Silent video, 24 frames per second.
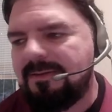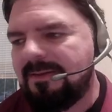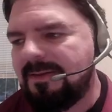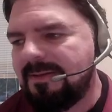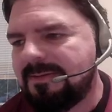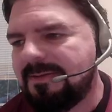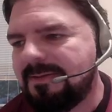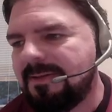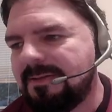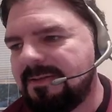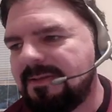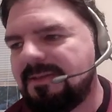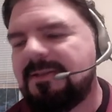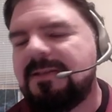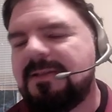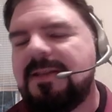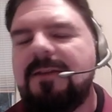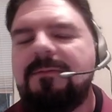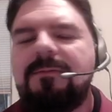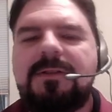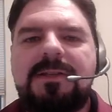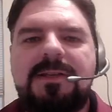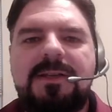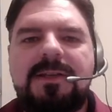this is a
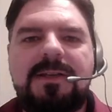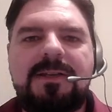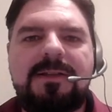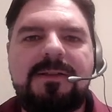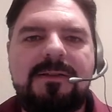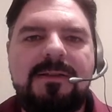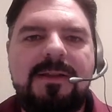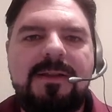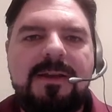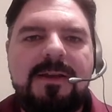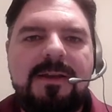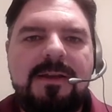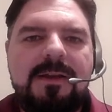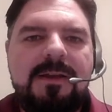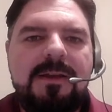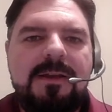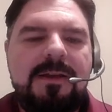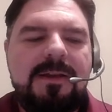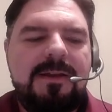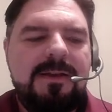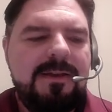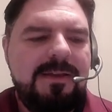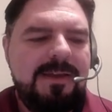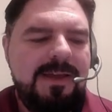
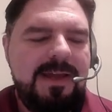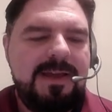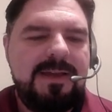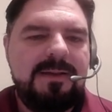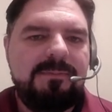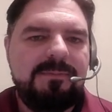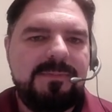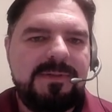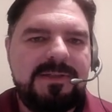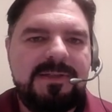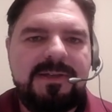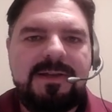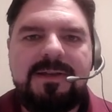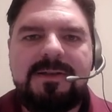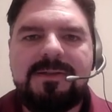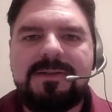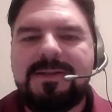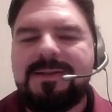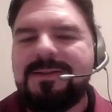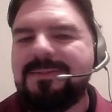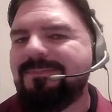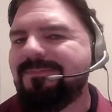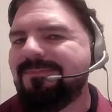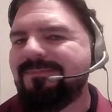17-game
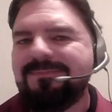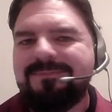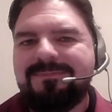season,